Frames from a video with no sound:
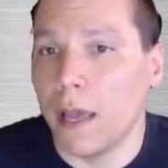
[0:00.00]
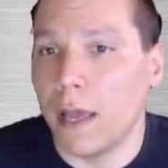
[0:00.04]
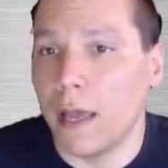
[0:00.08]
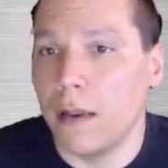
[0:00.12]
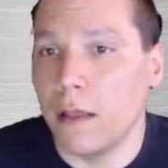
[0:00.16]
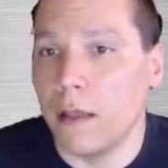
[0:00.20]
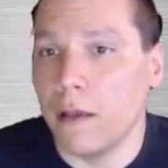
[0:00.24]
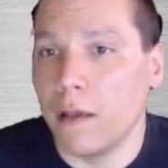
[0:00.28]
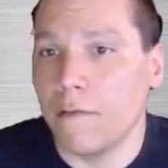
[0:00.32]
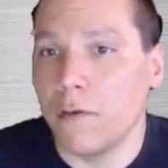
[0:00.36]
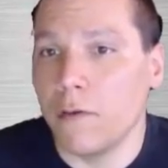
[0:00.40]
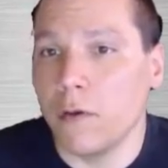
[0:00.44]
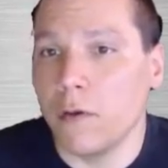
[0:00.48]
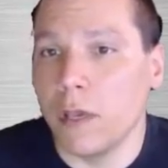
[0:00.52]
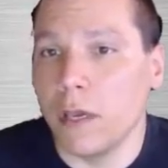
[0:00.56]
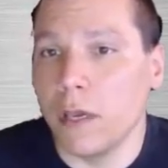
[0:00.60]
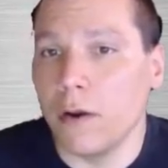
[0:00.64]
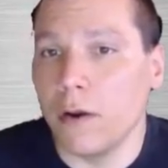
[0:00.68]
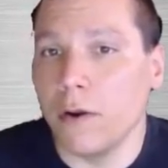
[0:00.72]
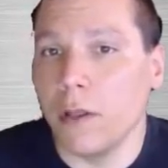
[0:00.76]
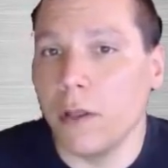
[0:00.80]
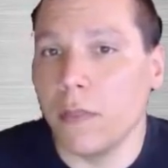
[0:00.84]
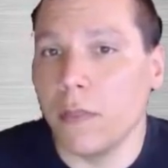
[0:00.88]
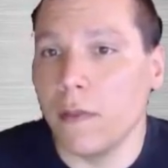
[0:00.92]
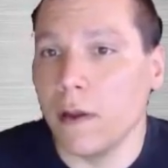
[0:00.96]
And if you
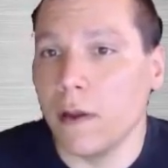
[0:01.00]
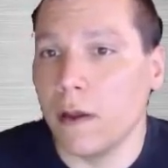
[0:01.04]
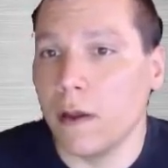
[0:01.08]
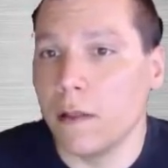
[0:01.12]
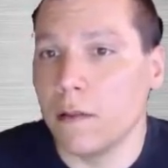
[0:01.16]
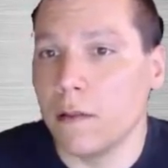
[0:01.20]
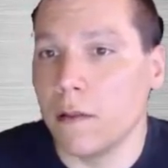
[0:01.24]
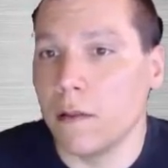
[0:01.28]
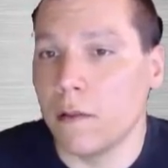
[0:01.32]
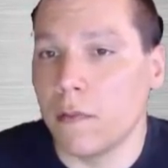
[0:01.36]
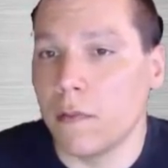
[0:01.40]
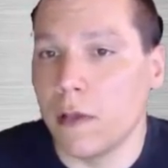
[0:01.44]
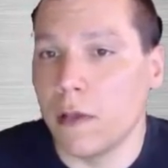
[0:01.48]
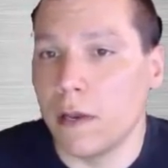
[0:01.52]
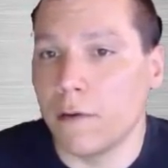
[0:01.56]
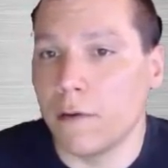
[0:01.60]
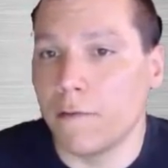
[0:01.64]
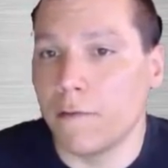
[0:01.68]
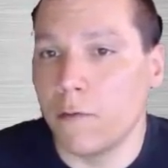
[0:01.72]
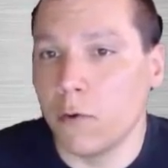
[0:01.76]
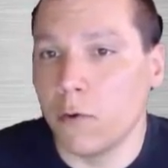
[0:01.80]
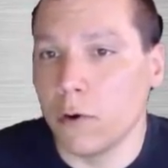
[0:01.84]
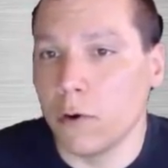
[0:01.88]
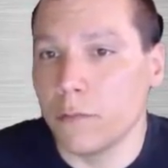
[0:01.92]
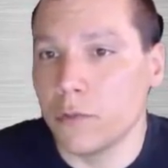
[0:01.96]
hear anything on the Theta
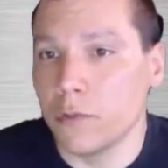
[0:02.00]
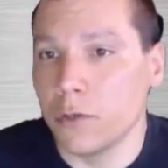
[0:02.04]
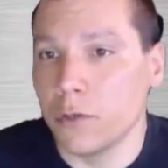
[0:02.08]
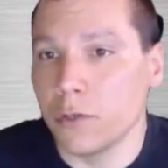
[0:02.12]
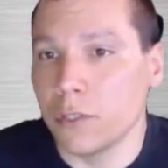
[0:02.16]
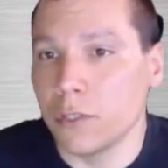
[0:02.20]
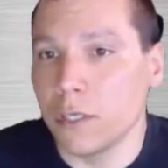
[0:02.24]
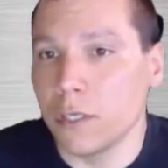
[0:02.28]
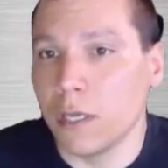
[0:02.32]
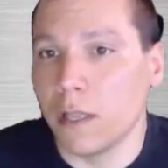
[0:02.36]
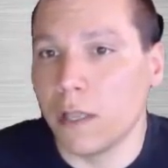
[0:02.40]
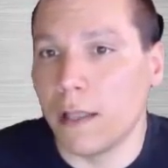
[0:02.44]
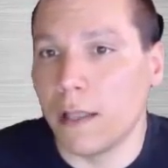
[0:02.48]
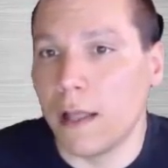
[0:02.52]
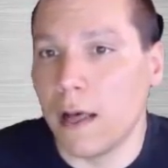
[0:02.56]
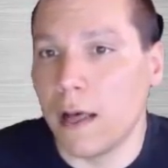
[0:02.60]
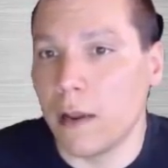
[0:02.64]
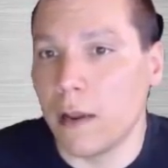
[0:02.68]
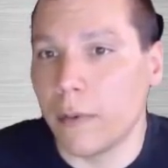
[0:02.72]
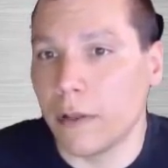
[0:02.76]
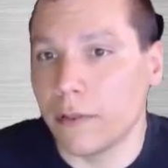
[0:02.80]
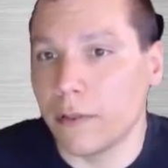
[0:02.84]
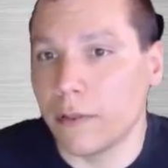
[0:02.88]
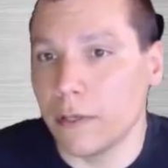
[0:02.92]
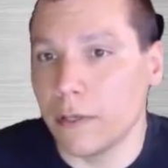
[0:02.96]
forums, you'll see a
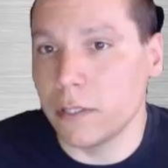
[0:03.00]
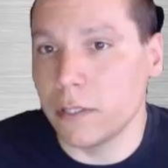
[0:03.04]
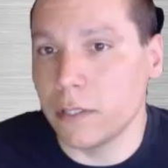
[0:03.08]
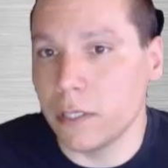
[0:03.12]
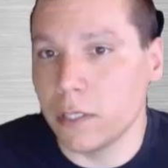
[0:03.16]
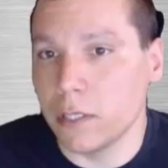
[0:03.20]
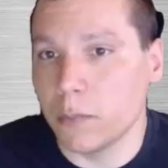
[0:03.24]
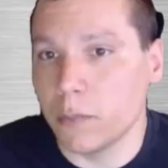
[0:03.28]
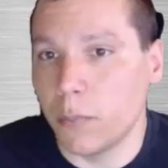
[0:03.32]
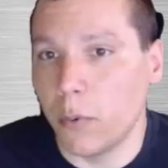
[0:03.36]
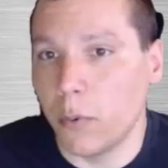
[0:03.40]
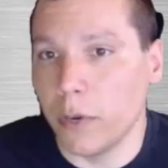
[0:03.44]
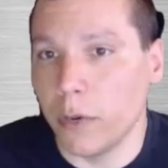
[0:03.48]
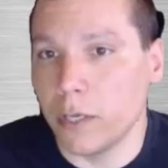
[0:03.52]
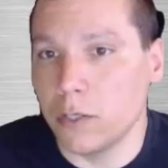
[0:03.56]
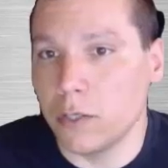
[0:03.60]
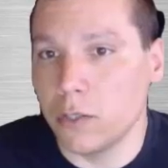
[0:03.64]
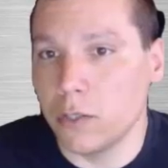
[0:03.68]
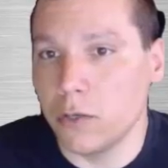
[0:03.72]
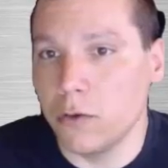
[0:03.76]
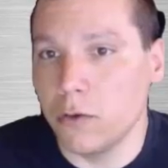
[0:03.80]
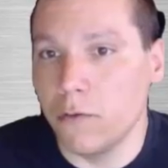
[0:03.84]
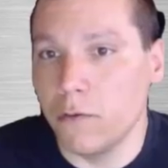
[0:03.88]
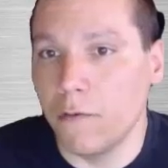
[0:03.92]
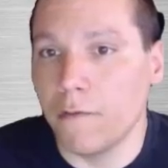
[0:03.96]
lot this,
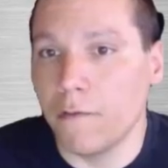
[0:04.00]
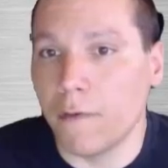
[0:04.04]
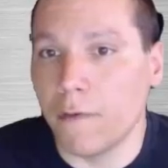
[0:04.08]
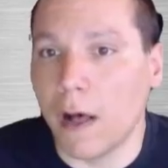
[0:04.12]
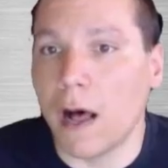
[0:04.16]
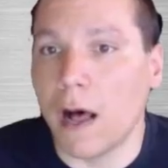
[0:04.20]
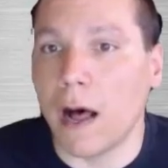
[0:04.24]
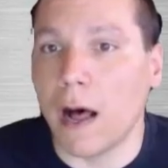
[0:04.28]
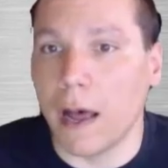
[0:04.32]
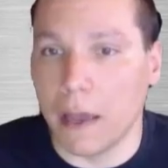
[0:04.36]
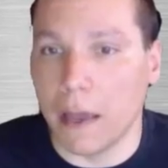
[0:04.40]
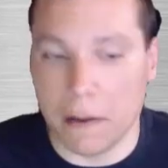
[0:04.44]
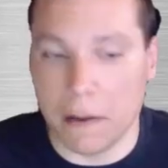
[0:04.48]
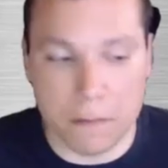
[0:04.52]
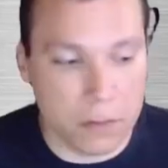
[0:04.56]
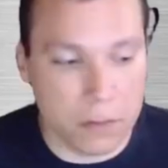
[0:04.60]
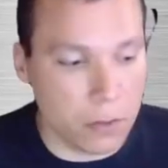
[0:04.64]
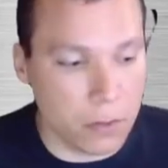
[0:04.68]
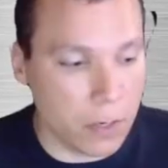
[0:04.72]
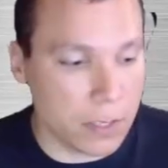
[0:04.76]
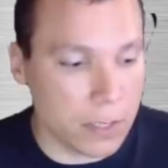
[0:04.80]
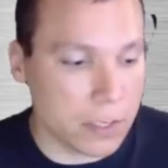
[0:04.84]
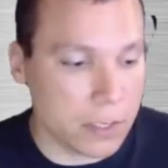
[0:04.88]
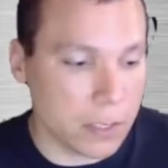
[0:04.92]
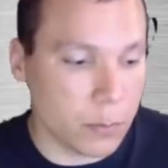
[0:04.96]
6.25,
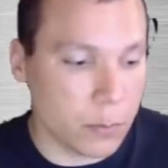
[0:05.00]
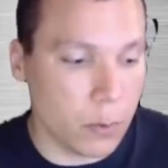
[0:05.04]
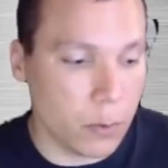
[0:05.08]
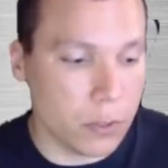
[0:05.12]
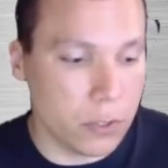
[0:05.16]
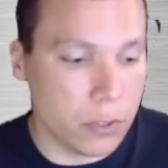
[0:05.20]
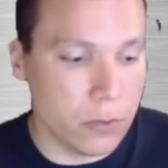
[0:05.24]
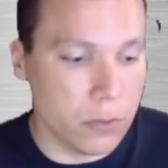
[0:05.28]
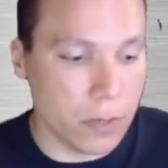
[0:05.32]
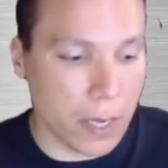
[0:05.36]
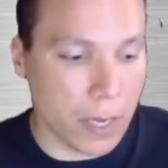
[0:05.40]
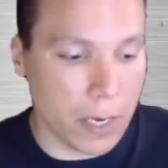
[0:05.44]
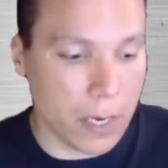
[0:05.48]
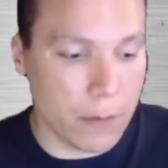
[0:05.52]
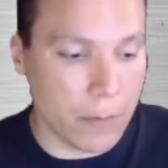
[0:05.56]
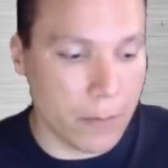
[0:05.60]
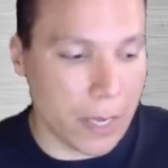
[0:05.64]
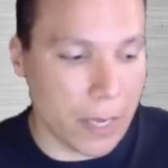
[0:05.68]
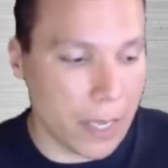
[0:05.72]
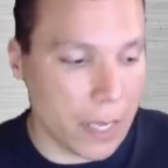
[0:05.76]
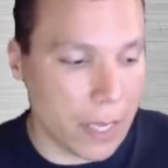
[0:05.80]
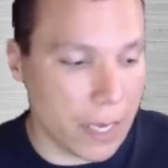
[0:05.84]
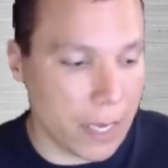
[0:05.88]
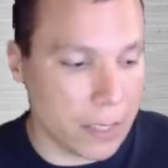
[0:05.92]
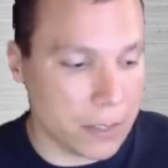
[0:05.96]
so not 6.29 in
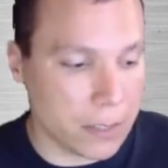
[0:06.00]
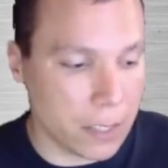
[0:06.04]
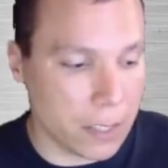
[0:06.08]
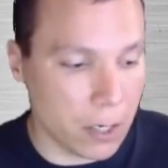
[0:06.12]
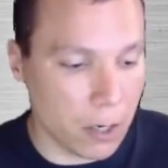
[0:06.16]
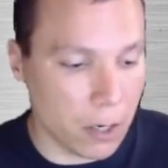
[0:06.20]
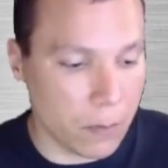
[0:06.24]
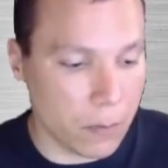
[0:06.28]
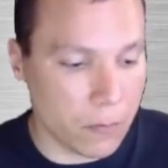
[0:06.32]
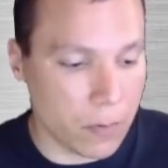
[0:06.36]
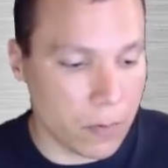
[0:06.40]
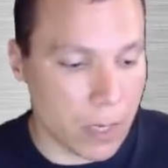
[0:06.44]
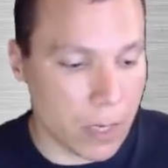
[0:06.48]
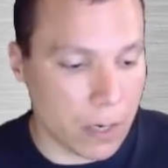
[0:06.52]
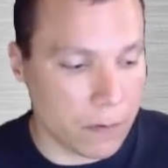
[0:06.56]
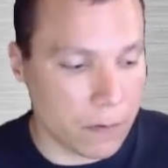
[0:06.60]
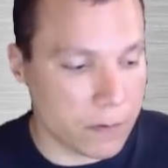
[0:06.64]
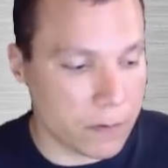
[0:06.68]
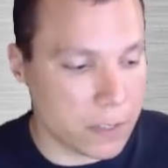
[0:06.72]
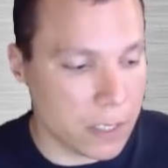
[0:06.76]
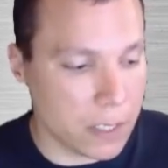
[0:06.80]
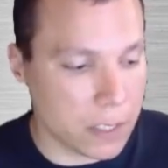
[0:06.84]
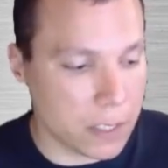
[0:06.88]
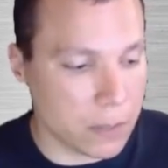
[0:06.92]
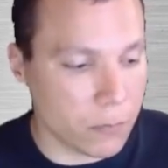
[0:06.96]
my case here, I'm kind
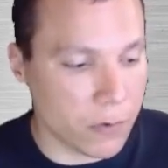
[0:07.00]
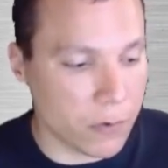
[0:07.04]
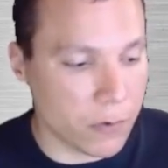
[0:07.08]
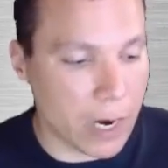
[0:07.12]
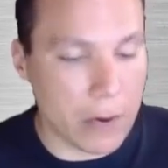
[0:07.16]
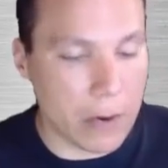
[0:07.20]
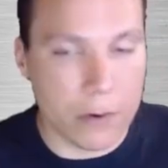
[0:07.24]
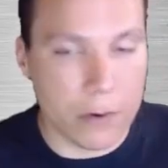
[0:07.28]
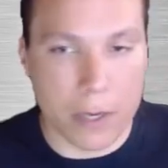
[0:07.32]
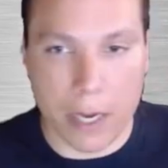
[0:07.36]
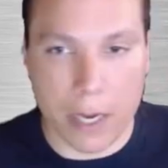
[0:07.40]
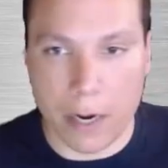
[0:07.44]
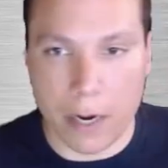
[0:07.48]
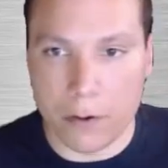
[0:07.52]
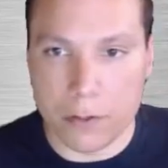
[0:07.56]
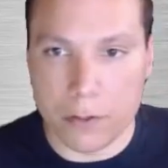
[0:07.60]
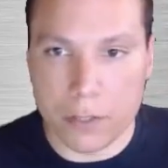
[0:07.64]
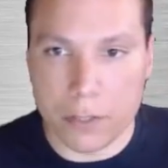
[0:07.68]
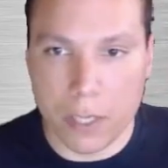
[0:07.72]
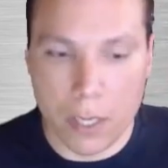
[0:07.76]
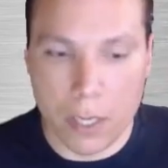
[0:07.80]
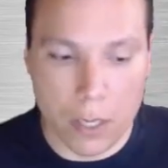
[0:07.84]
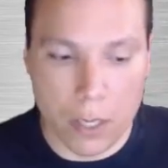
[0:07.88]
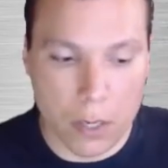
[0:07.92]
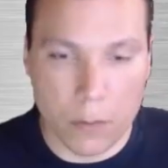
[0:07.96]
of seeing some rounding
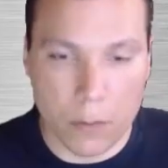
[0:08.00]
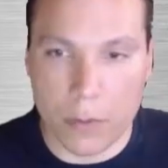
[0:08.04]
errors,